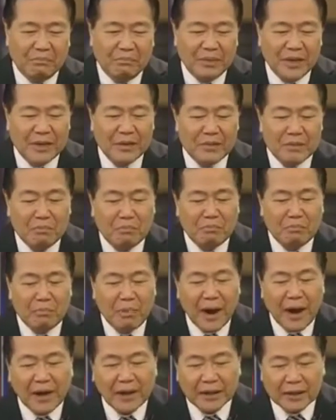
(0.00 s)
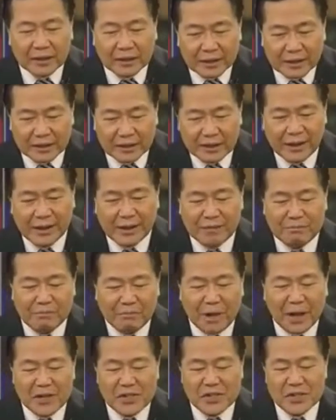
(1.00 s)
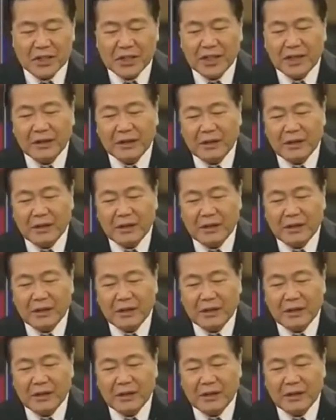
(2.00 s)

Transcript: in part, partially